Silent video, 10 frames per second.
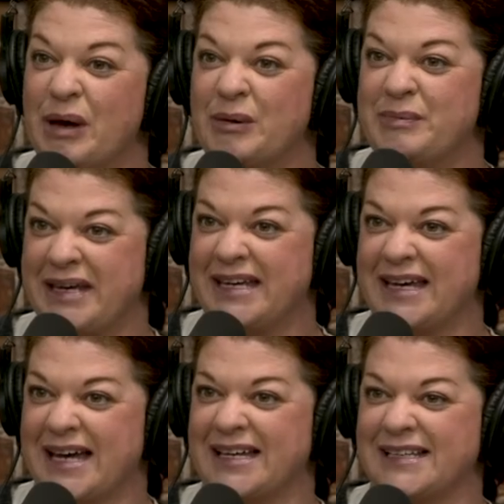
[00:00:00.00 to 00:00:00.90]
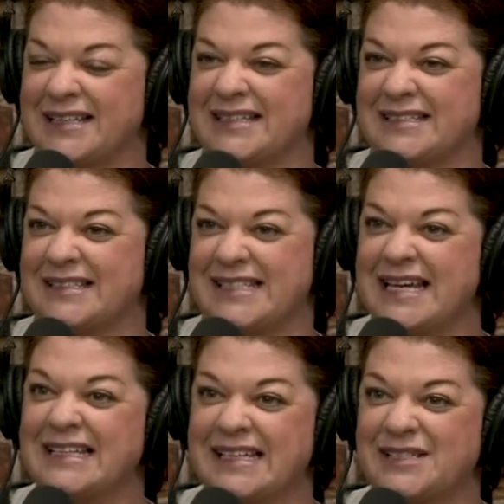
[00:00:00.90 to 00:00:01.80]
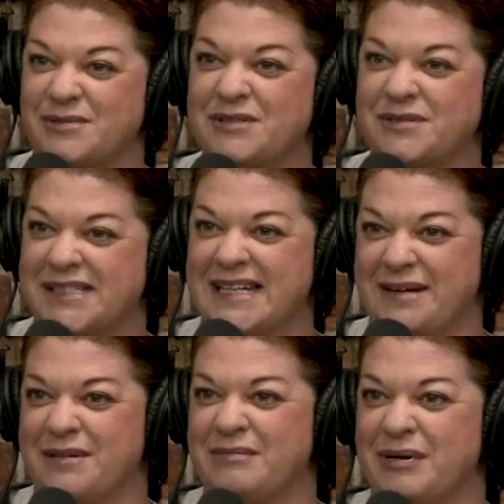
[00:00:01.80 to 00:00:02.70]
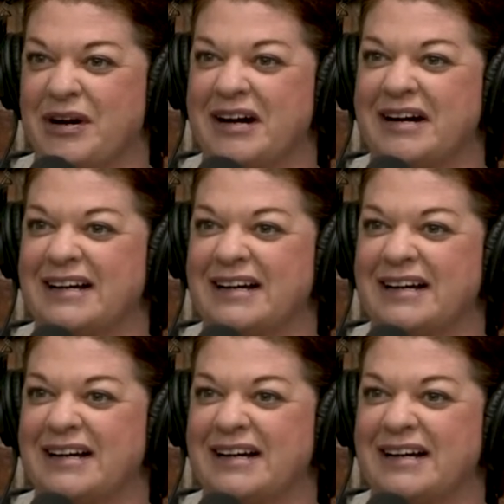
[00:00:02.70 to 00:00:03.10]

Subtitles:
I'll be at the set list, which was the name of the bar.